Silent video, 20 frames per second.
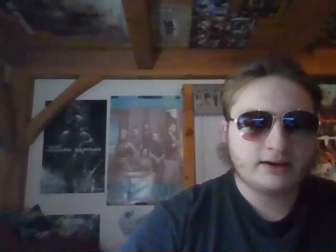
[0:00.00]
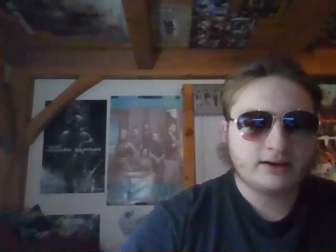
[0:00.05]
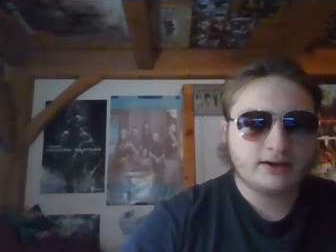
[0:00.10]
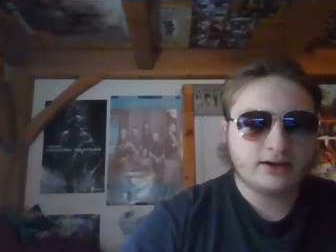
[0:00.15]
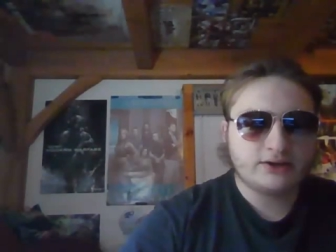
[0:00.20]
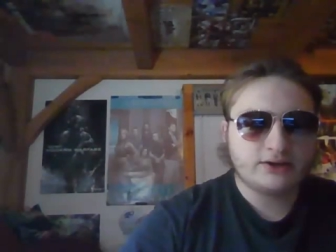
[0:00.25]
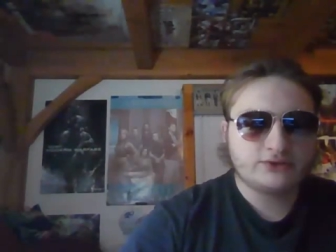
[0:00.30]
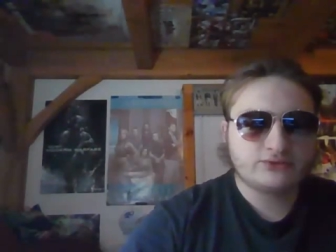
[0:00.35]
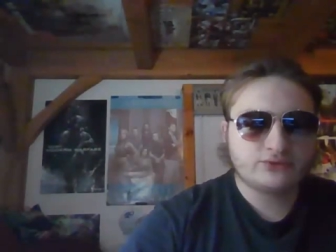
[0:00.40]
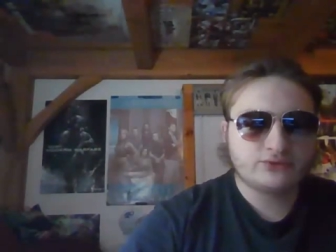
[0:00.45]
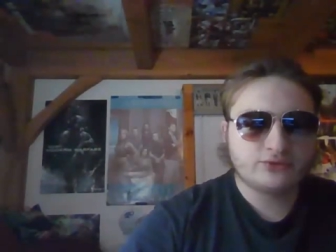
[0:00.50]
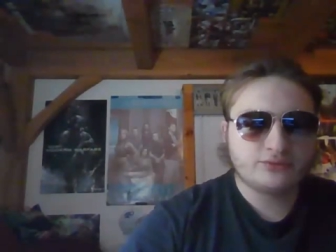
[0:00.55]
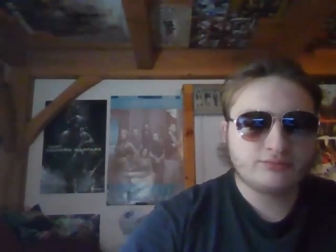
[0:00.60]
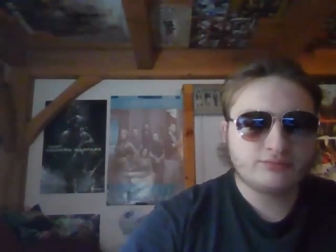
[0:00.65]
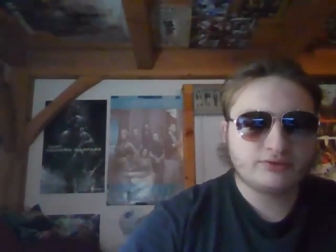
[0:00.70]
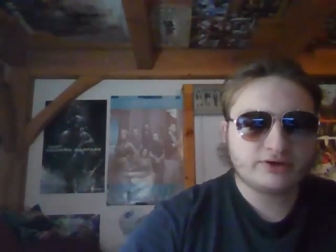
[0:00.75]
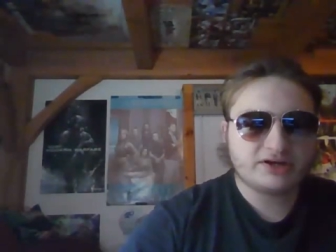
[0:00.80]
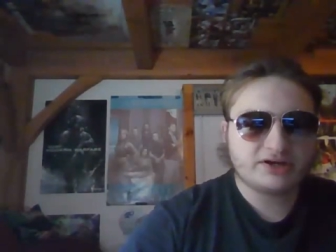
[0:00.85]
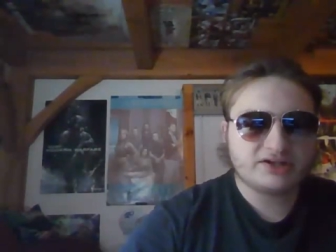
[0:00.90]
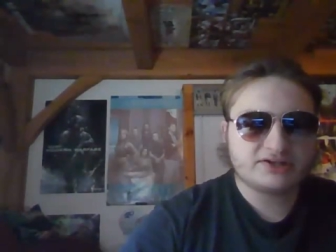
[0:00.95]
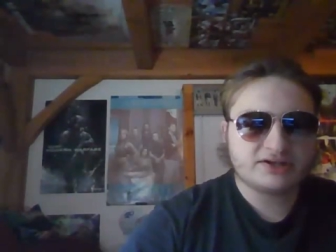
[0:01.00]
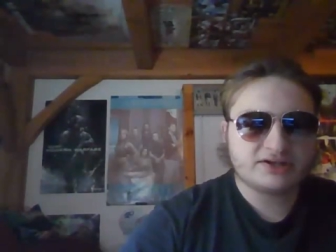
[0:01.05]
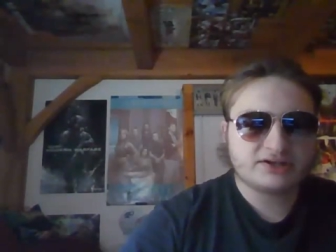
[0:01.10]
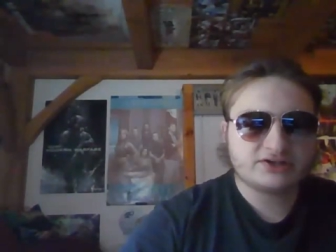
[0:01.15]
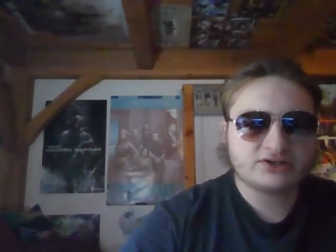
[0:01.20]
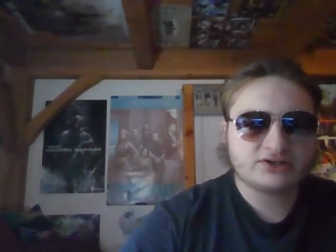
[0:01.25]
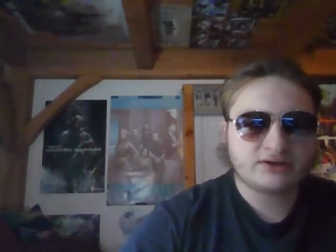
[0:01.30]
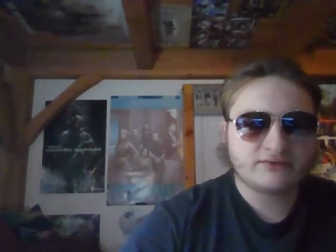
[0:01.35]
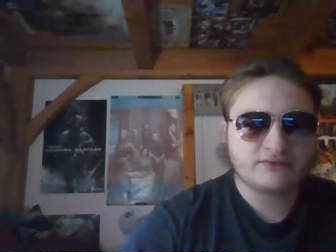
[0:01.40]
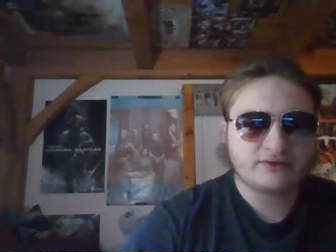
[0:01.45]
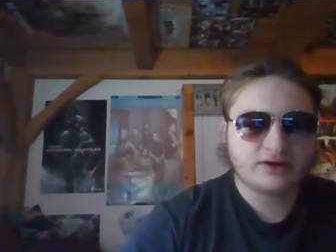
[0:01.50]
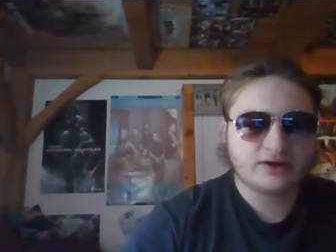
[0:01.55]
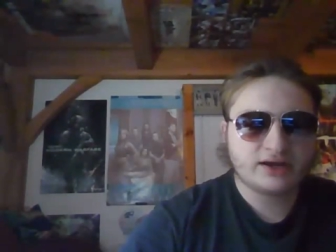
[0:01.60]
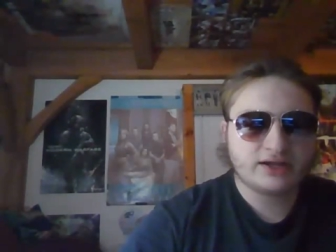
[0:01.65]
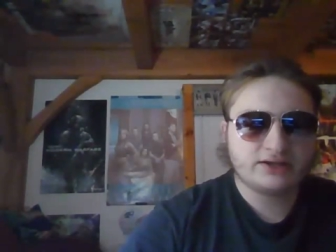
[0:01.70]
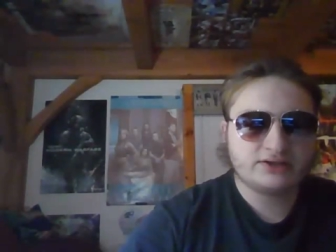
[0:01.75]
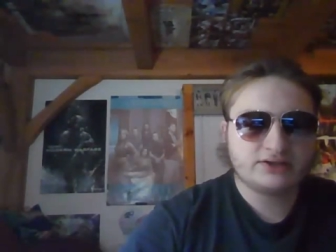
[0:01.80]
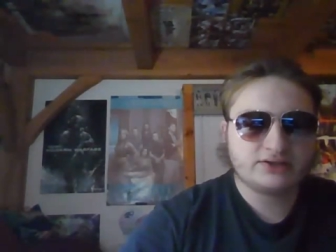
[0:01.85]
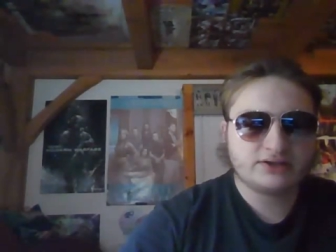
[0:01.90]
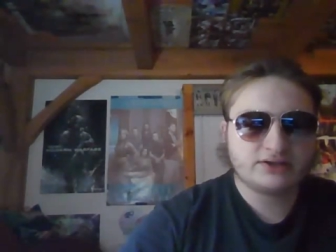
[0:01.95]
uh, Drew Brees suffered
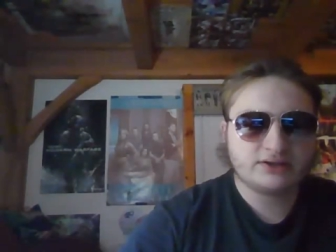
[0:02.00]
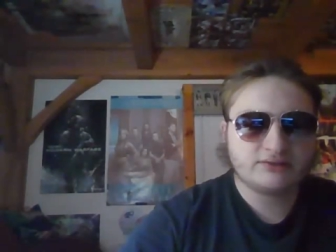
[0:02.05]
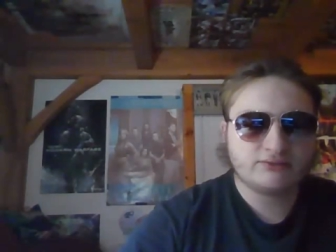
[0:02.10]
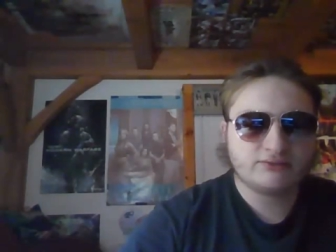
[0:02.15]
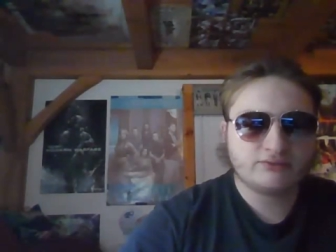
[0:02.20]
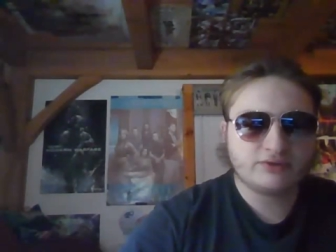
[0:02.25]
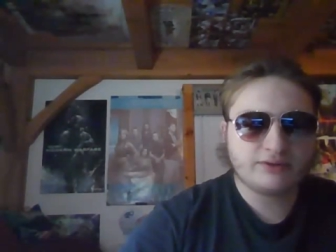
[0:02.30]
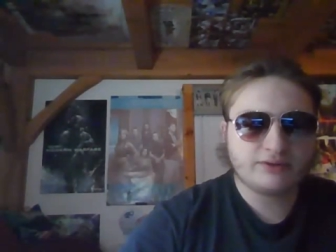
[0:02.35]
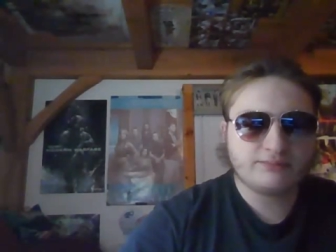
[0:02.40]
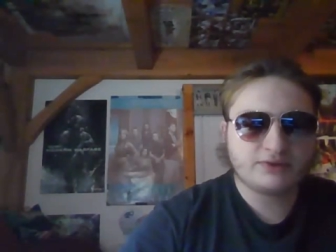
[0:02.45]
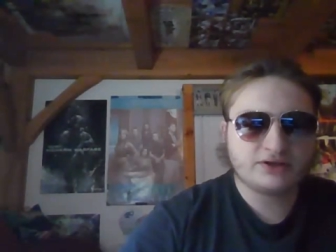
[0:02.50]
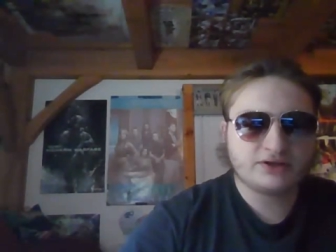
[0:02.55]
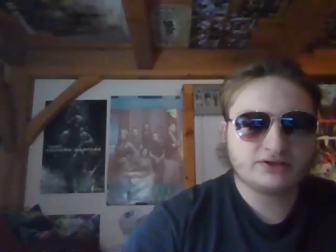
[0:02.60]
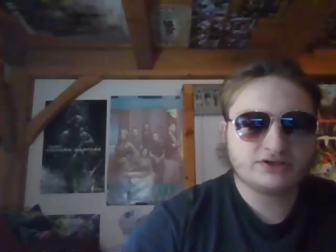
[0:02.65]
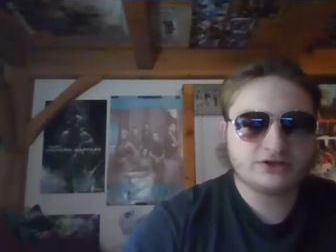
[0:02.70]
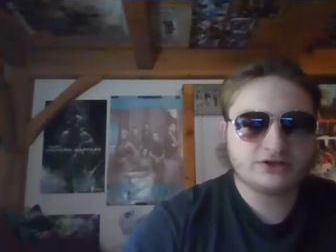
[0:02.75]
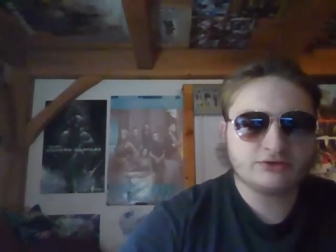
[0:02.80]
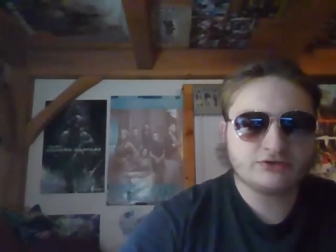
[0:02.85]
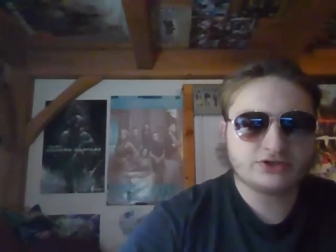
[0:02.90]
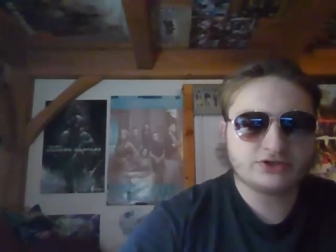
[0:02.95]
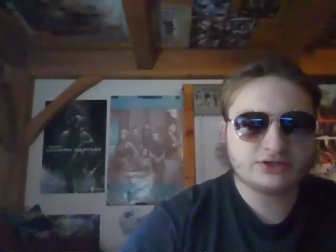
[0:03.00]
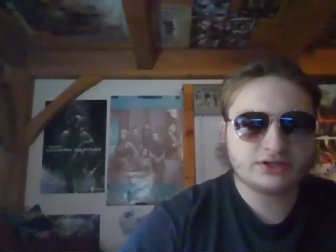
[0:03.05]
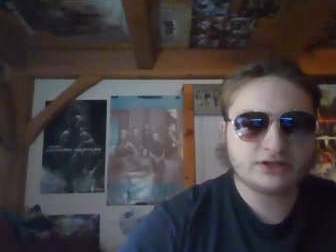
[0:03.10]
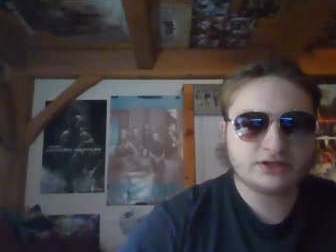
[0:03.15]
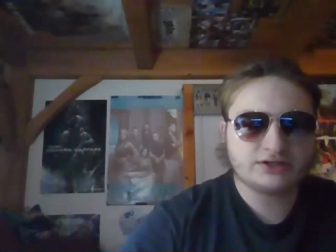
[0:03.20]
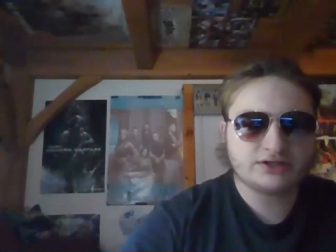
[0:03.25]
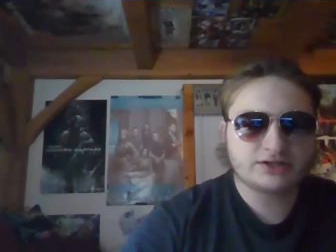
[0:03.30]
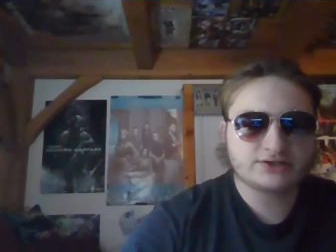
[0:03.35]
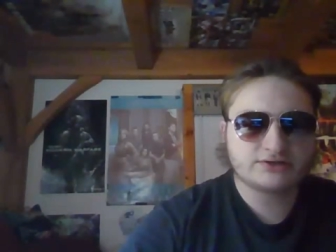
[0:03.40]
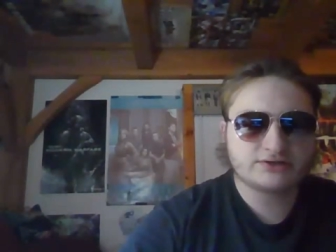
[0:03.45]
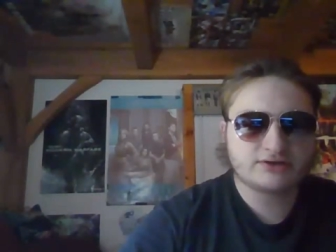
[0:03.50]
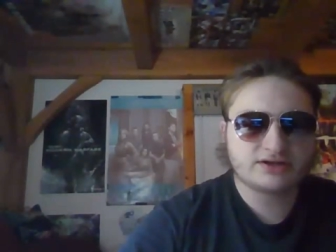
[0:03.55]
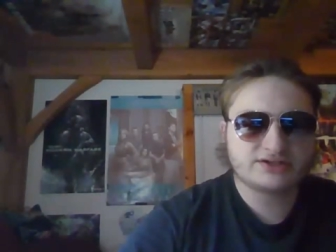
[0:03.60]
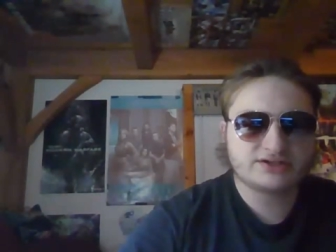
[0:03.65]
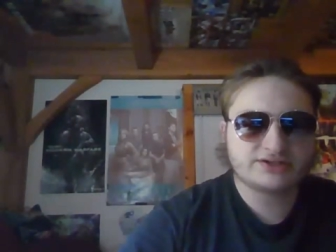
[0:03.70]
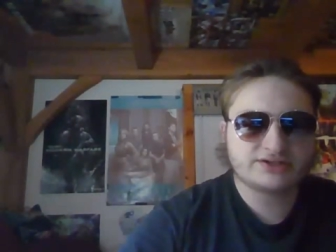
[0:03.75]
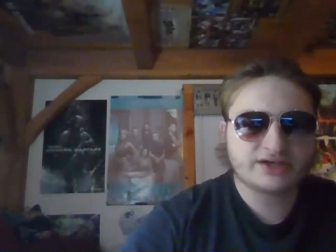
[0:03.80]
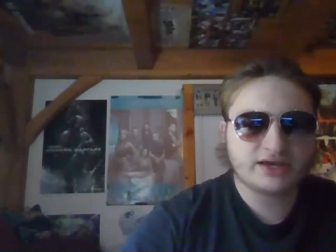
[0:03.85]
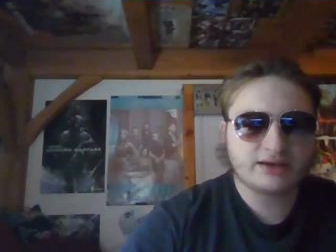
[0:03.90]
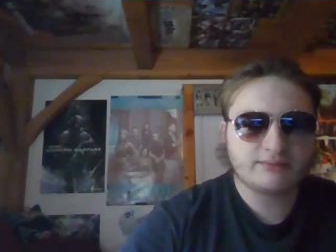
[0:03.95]
a rib contusion in
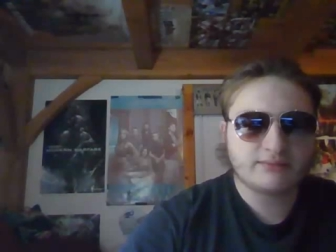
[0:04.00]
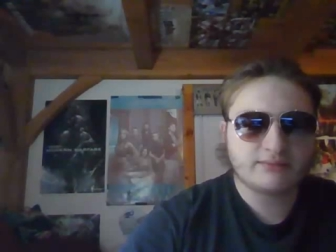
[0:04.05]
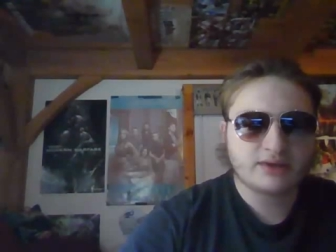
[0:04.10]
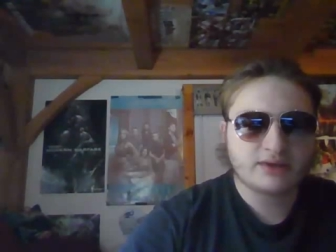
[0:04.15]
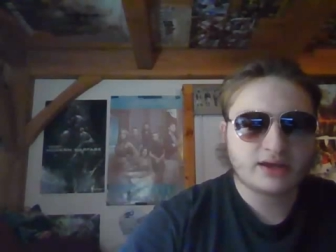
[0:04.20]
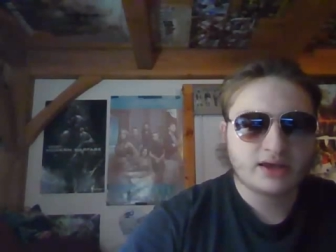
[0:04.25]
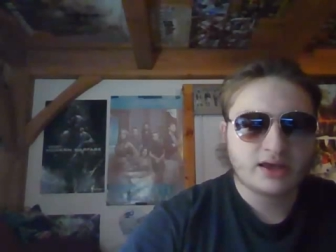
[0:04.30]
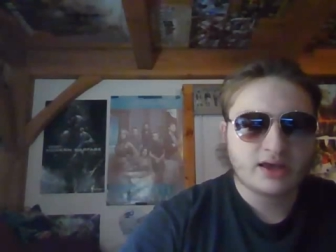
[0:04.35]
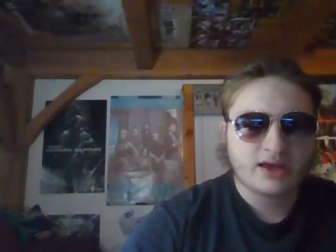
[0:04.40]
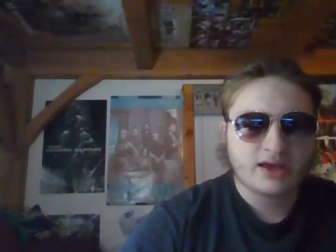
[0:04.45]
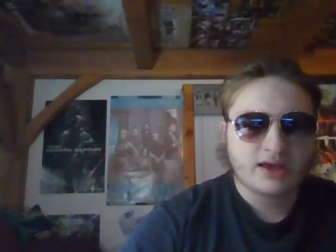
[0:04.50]
yesterday's game,